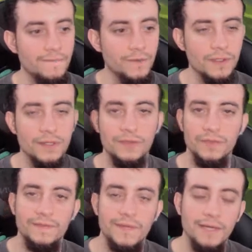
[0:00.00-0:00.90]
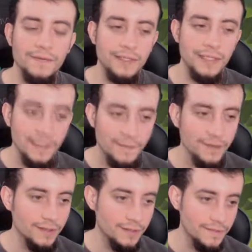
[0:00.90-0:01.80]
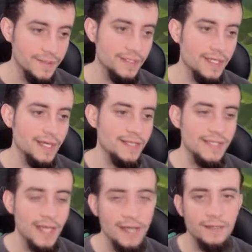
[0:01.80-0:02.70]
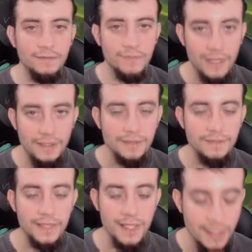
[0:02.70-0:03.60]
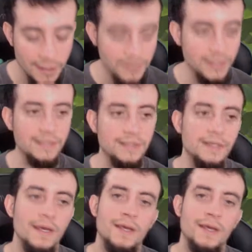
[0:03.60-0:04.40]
4/3/5 Cleft Hoofs that attack random enemies.